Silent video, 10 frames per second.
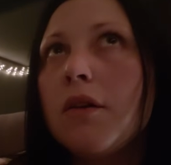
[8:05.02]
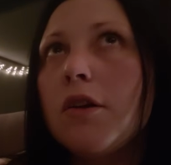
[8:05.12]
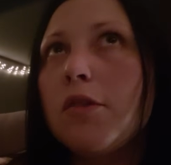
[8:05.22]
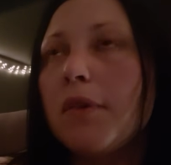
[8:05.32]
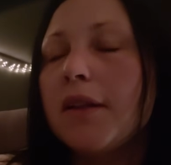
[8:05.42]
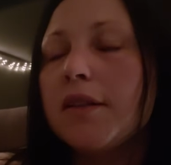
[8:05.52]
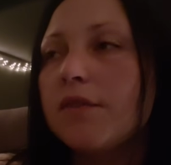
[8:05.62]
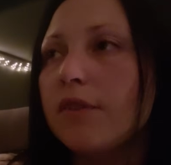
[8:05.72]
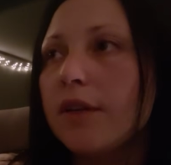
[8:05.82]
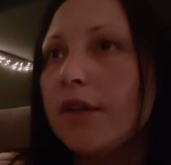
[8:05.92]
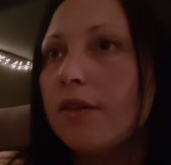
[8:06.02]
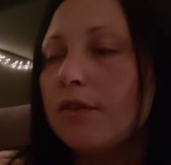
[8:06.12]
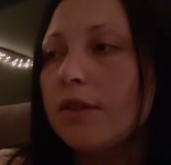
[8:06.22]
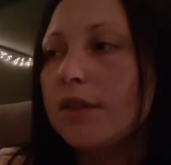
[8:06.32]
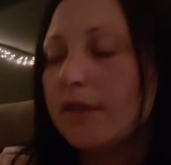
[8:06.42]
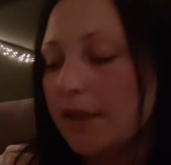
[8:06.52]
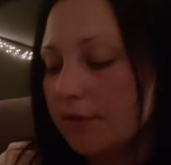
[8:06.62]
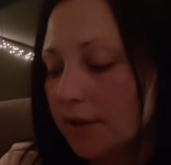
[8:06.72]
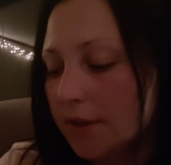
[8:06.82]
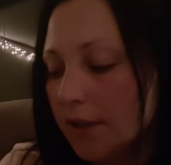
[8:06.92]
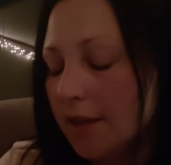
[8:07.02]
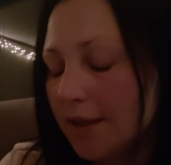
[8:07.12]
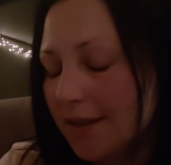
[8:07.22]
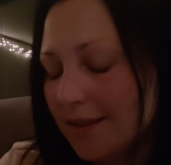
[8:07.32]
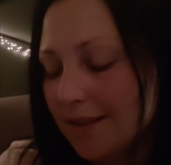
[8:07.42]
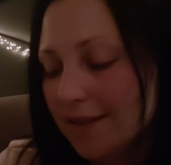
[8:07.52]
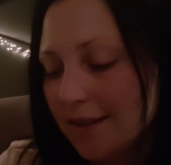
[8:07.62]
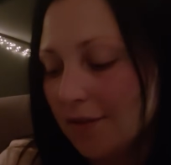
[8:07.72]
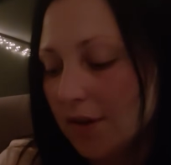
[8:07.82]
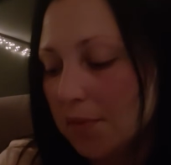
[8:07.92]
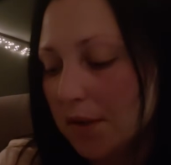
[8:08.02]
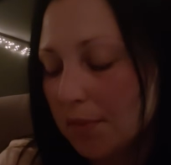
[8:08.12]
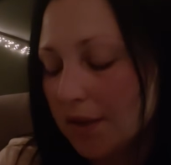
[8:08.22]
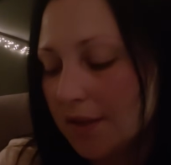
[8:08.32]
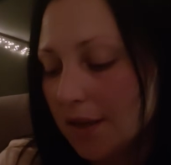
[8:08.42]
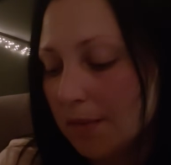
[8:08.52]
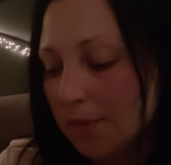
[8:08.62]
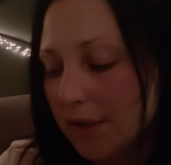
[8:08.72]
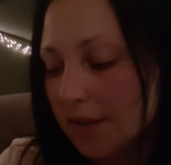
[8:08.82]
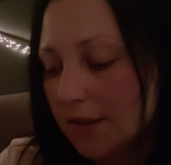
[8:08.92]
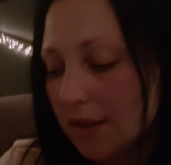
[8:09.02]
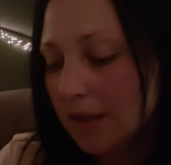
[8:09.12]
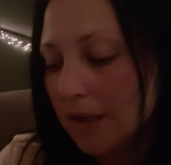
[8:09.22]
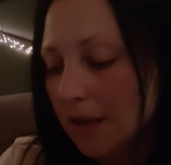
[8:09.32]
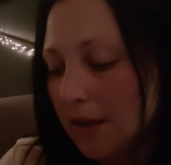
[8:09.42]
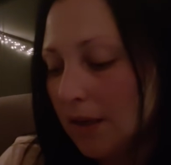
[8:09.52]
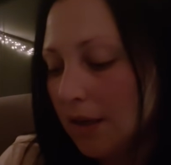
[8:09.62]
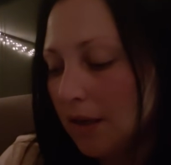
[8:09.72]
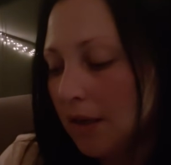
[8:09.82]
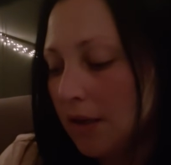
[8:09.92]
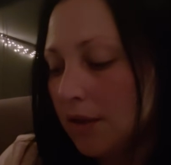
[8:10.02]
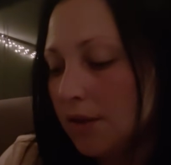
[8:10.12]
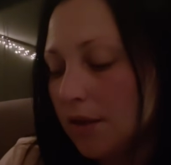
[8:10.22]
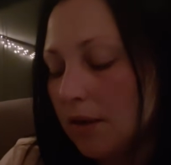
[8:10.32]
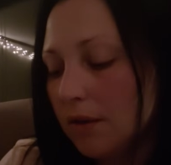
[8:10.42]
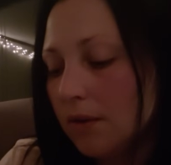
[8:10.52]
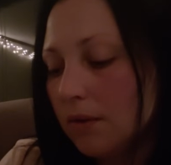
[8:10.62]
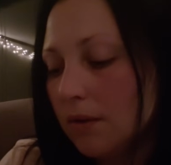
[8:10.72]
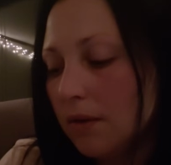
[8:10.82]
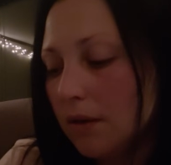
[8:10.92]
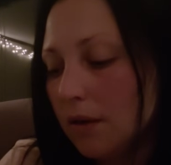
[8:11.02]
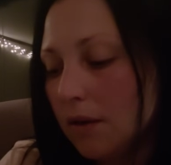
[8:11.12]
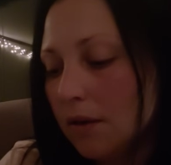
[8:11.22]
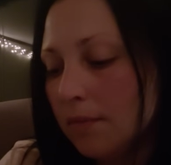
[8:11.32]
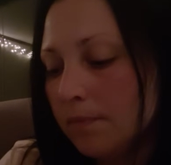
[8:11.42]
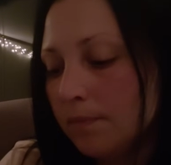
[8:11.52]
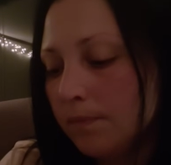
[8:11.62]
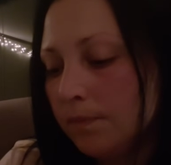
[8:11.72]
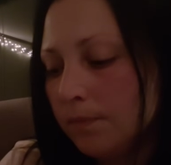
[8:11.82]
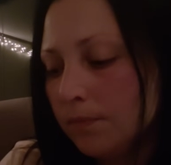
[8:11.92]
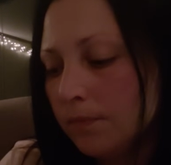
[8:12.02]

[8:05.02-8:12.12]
Couldn't make this video until I was done because I don't want to be a big sobbing mess. So, um...